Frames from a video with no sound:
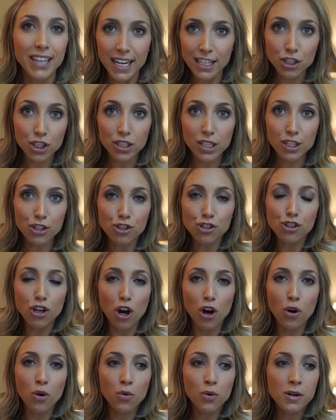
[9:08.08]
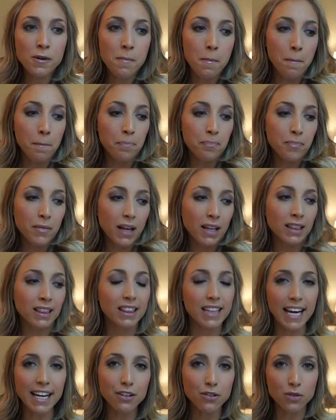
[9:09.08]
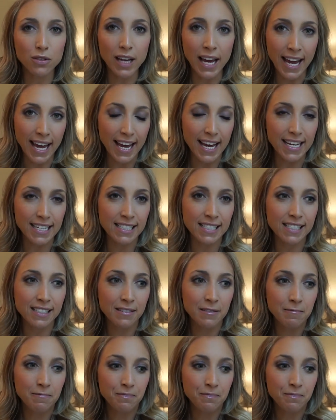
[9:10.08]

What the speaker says: It's so light and